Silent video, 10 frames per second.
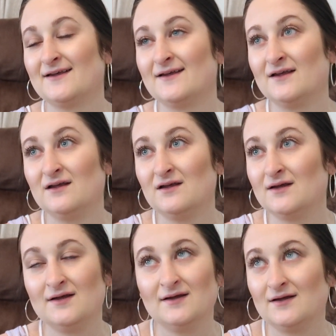
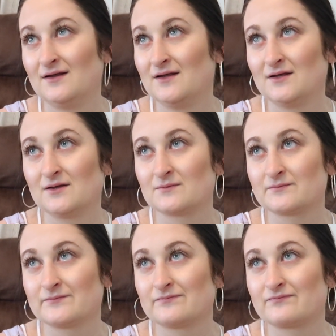
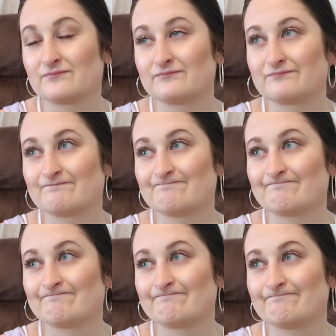
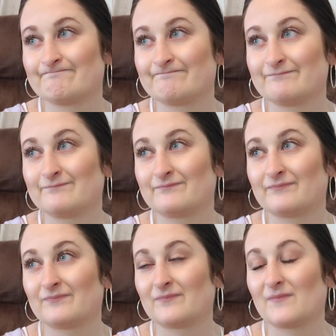
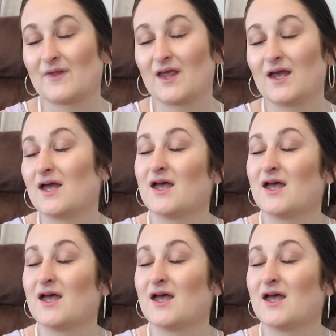Nobody speaks.